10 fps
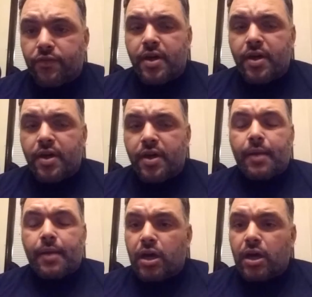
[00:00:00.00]
And I'm
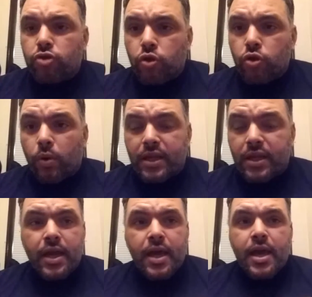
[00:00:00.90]
telling you one thing,
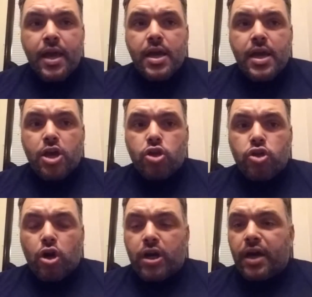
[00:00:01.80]
you're
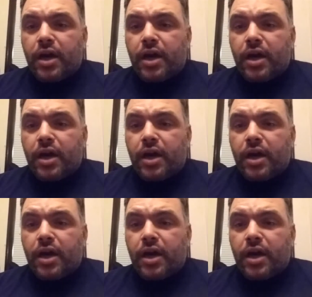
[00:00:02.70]
going to